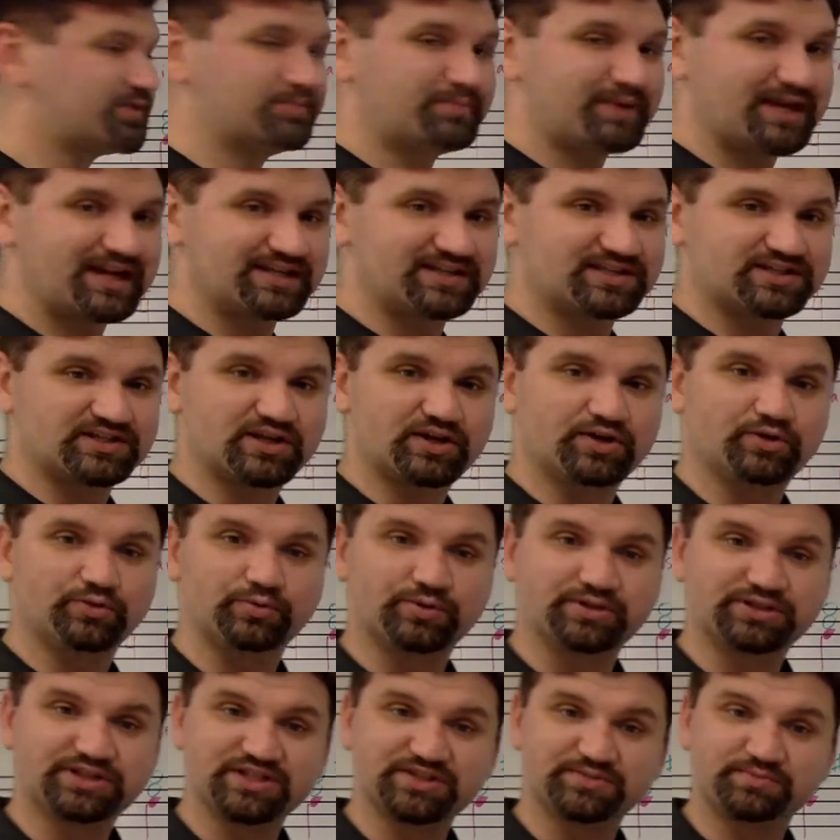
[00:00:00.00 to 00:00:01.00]
bass note,
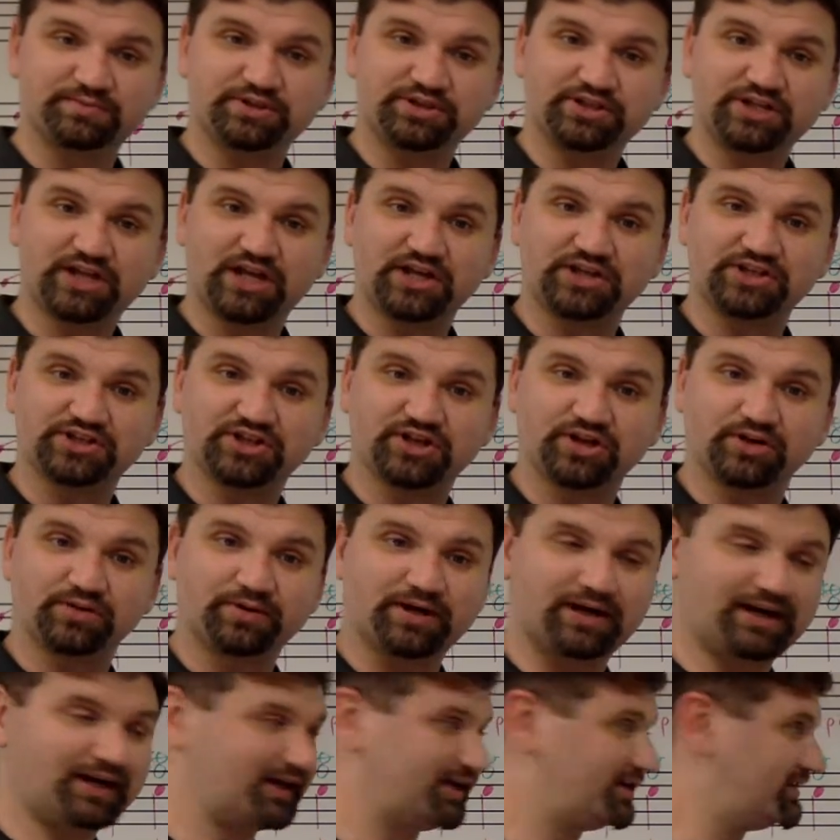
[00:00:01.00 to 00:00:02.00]
which has been changed
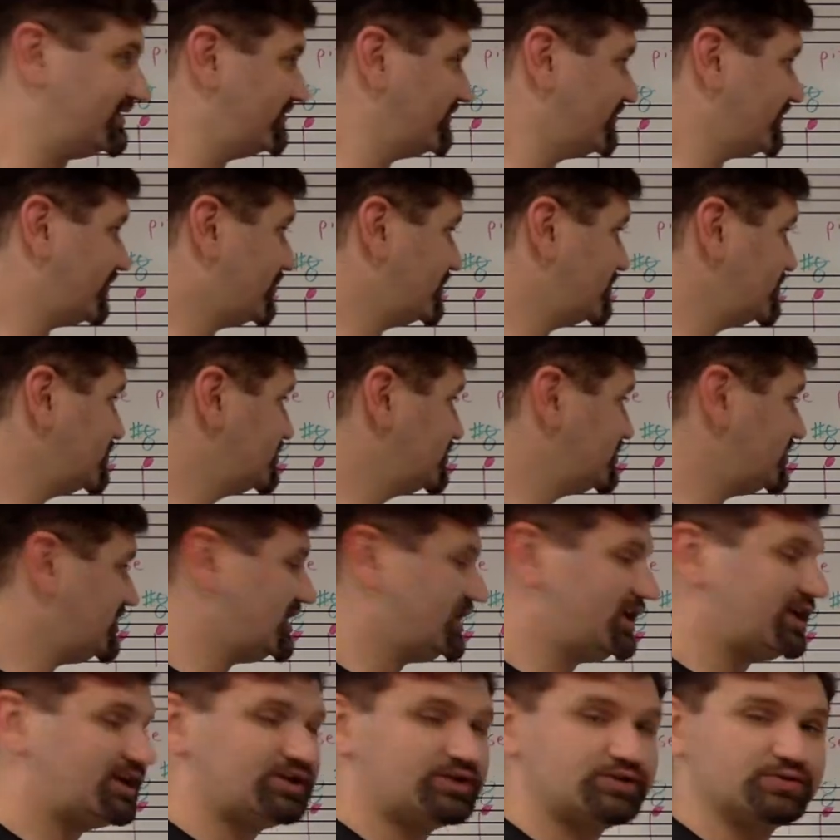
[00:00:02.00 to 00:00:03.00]
already from a
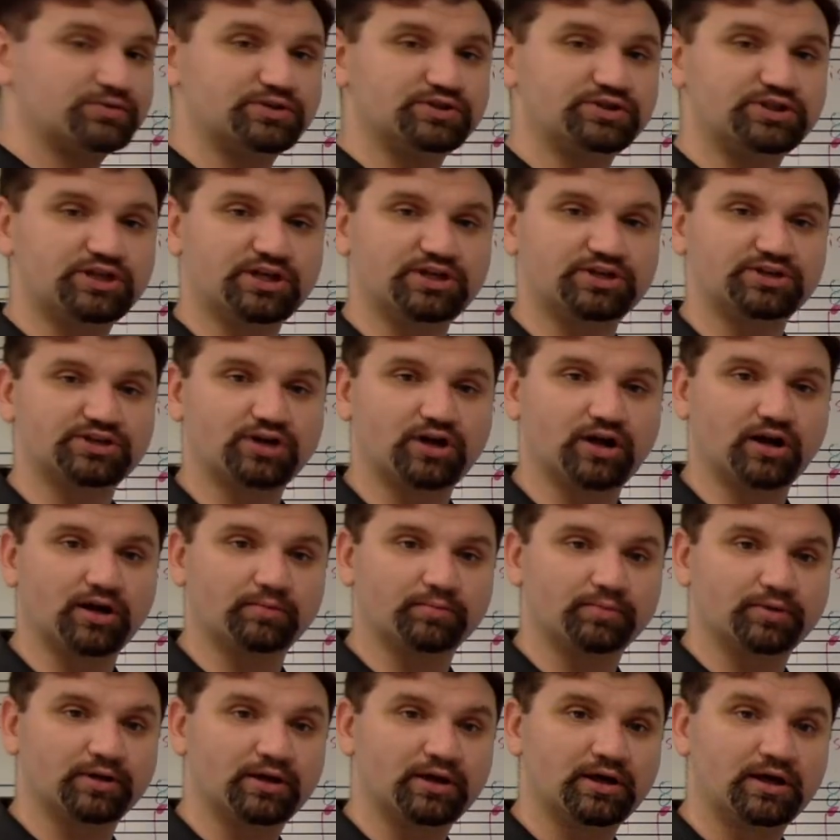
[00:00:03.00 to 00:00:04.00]
G to a G sharp.
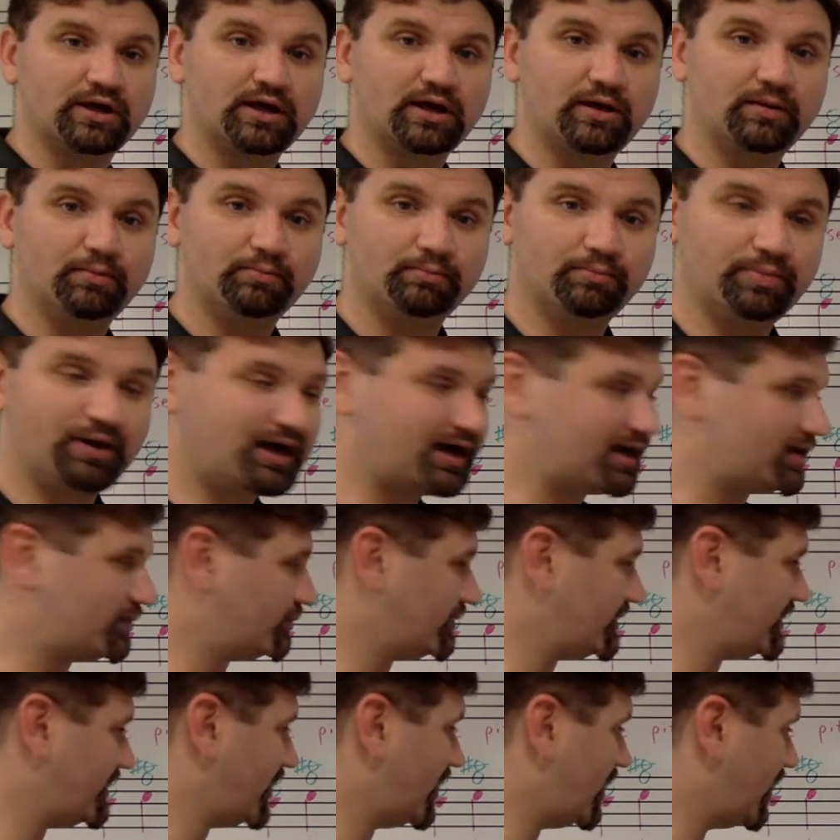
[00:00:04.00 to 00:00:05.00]
But we